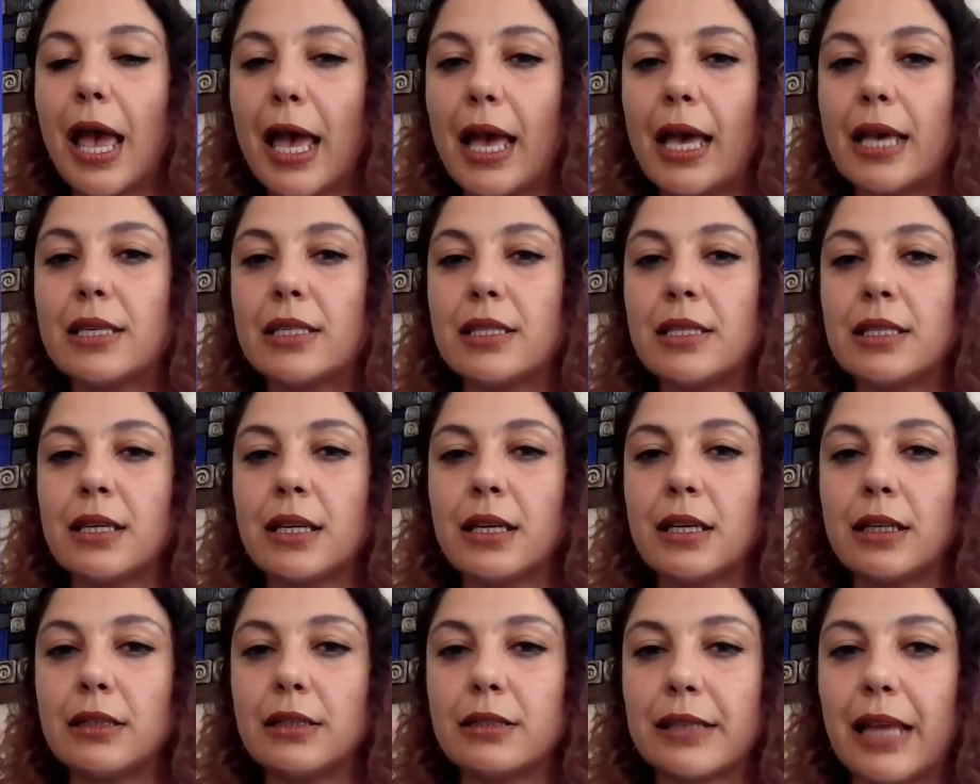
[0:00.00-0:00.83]

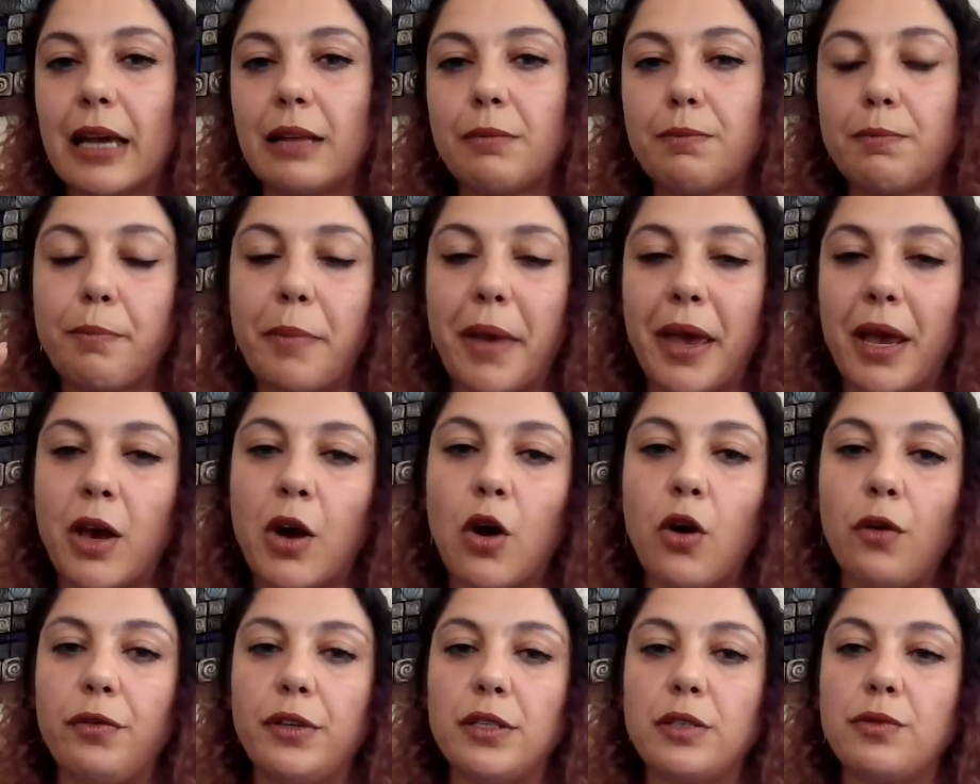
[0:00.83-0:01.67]
as that
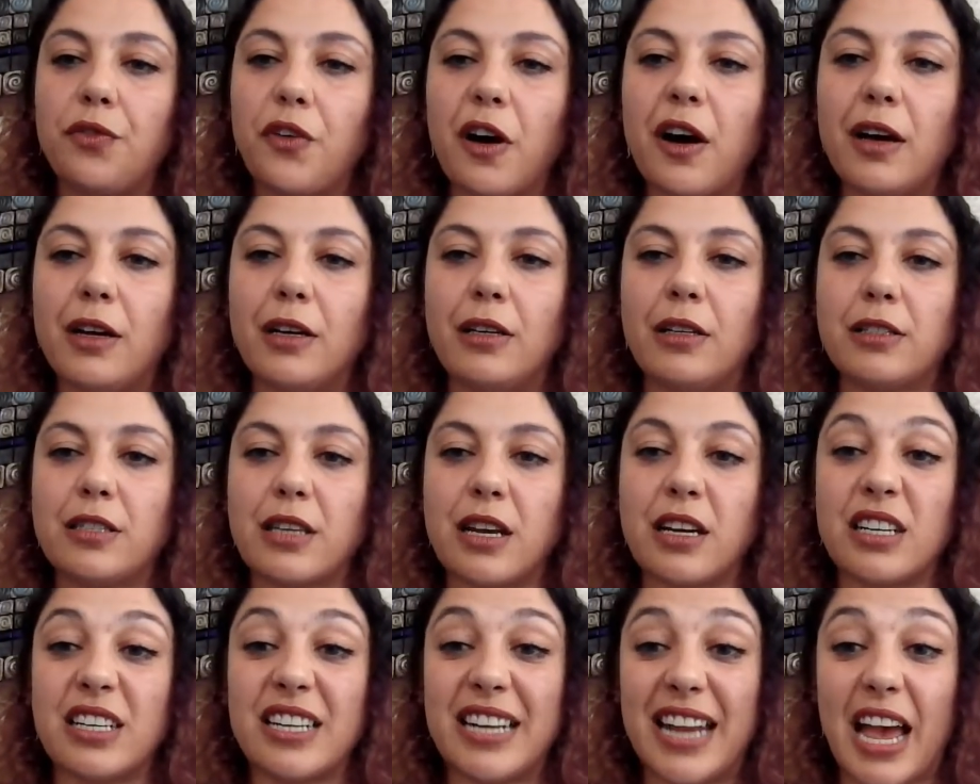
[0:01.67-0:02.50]
backoffice
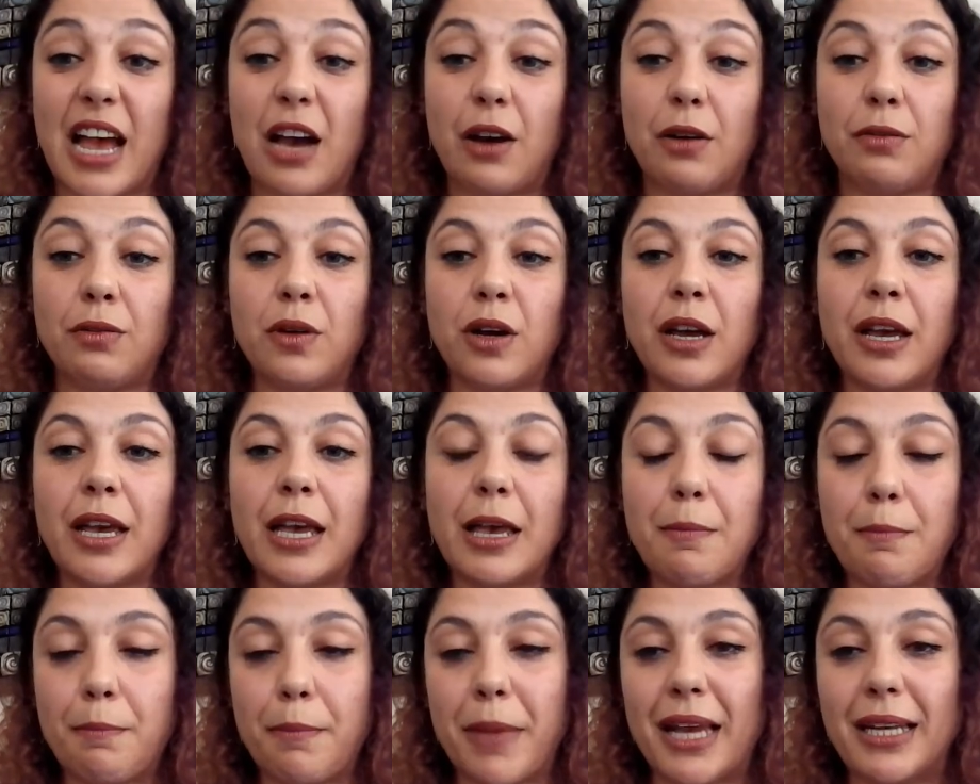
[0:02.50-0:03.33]
files are now
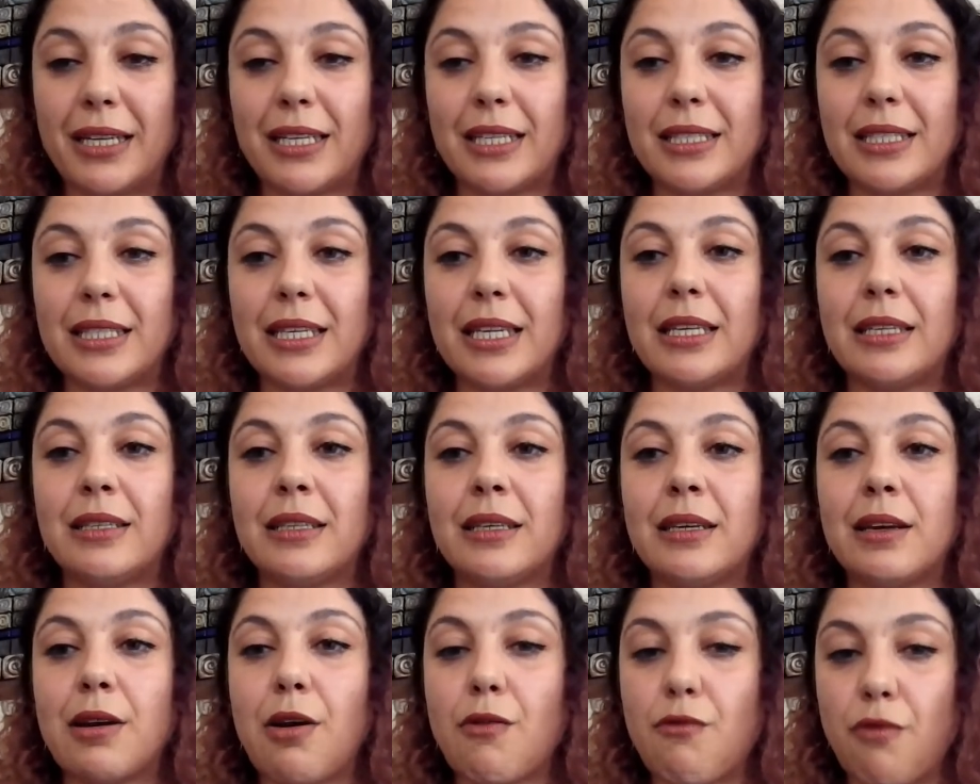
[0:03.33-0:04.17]
embedded
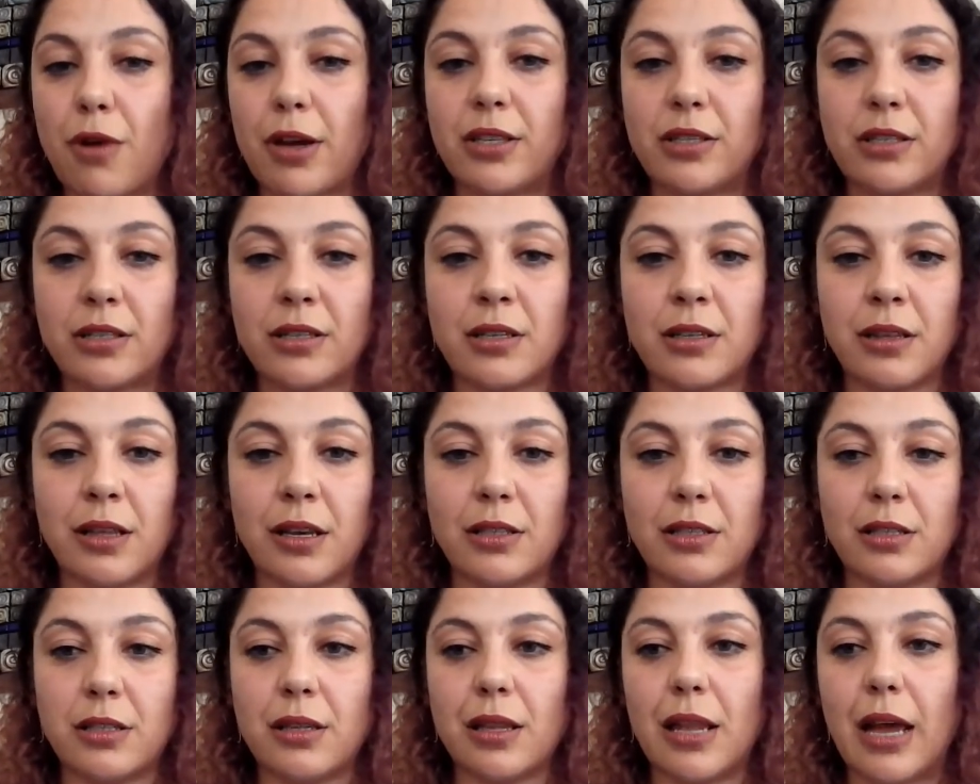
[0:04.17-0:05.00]
in Razor
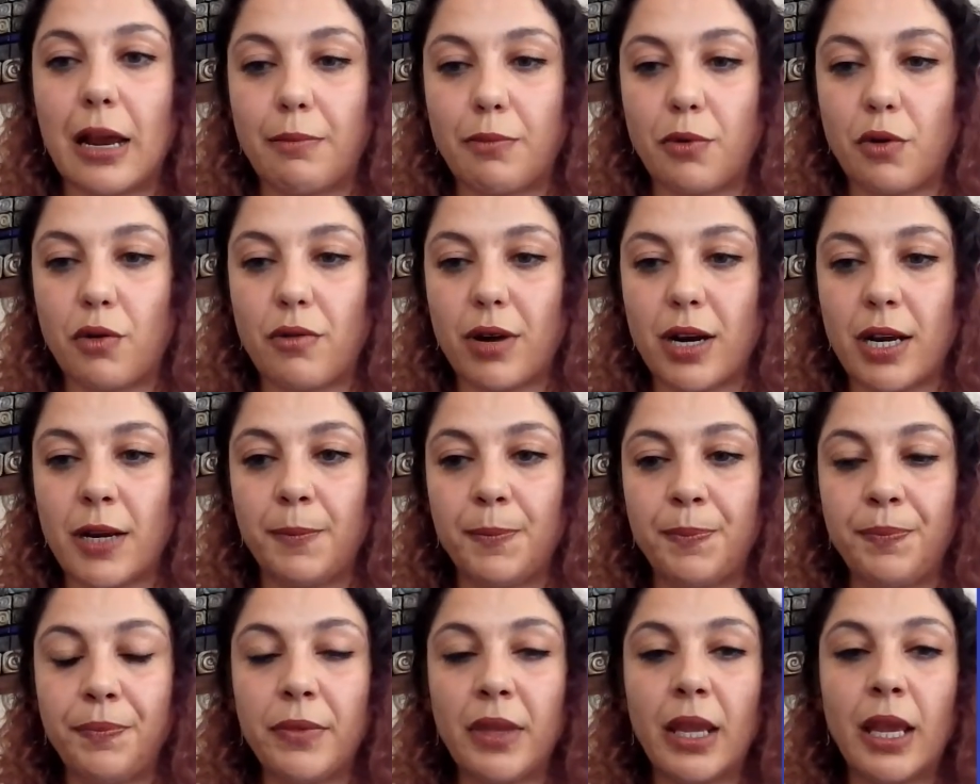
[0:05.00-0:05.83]
class
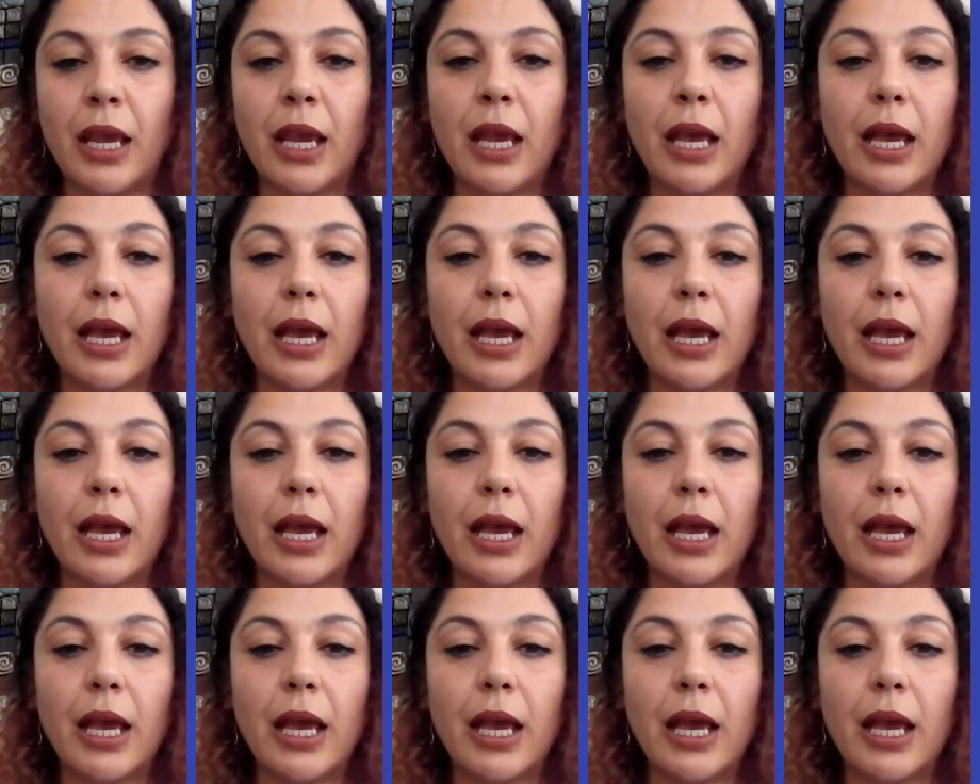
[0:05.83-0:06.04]
library.